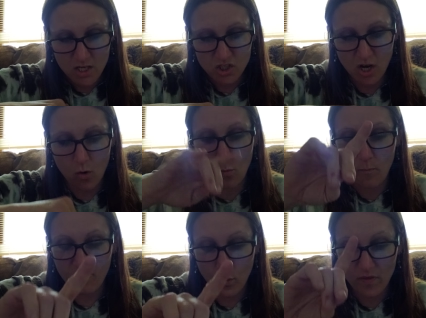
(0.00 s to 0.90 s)
So,
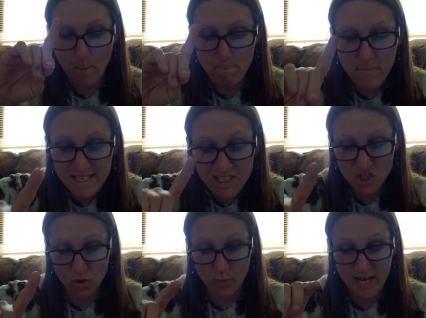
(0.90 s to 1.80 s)
for the
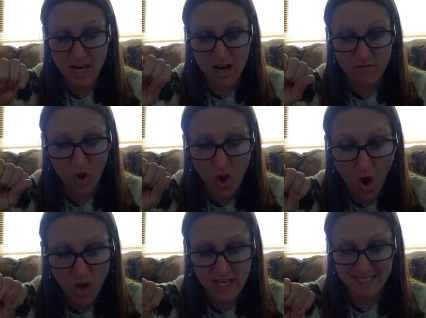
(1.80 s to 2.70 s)
mystery of
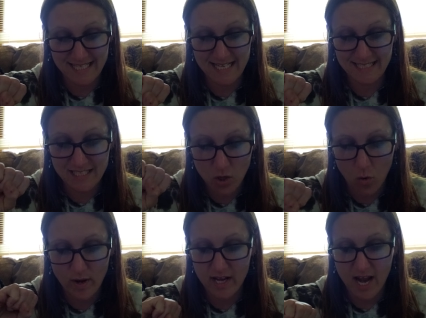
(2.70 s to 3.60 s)
lawlessness is
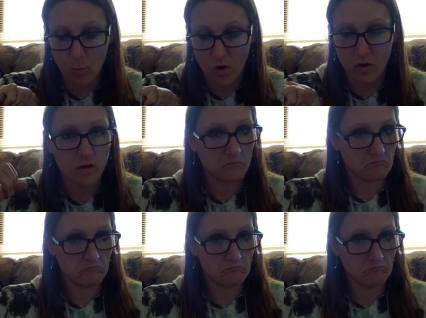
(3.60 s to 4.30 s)
already at work.